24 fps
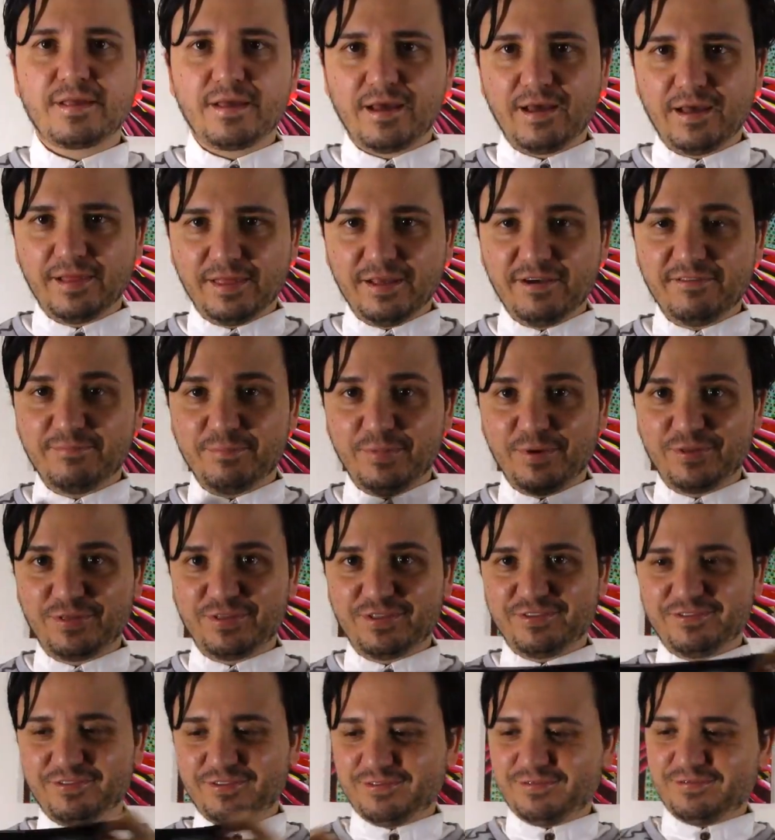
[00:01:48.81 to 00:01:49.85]
I love both
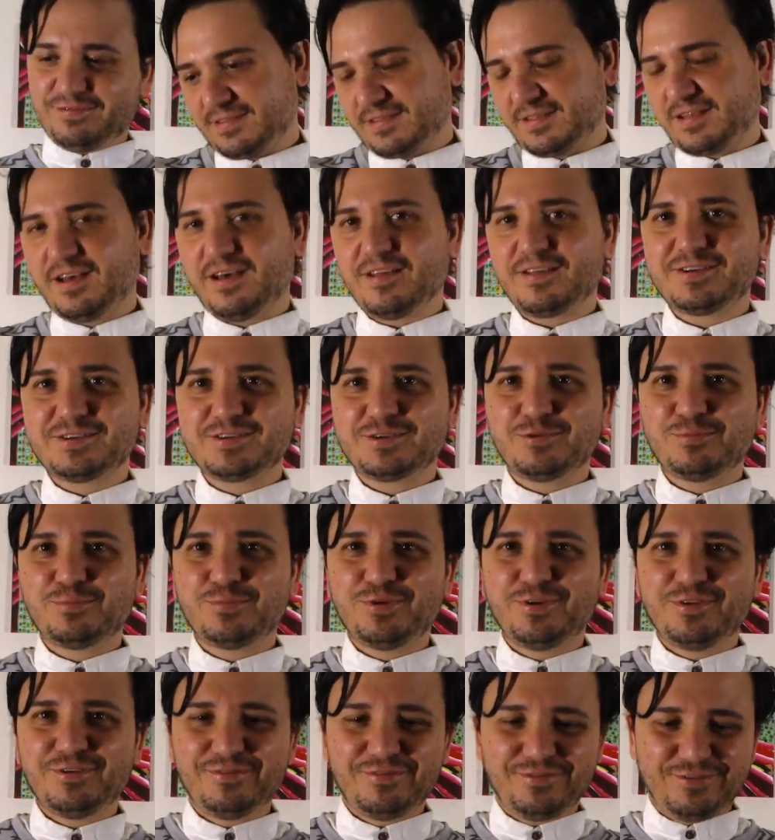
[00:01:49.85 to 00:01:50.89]
of them. Oh, they're so
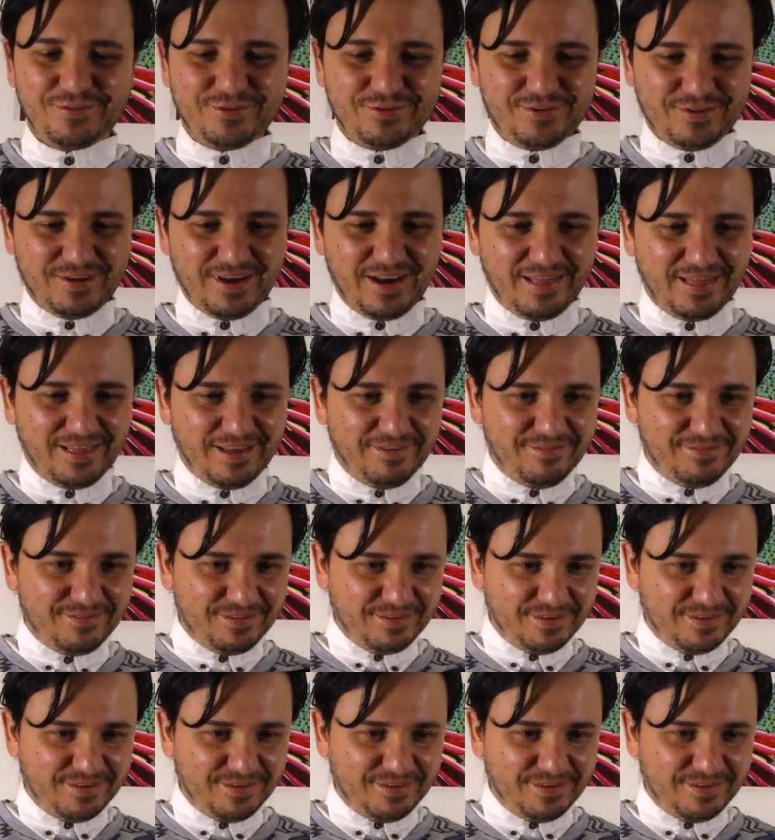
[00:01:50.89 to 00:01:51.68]
beautiful. I love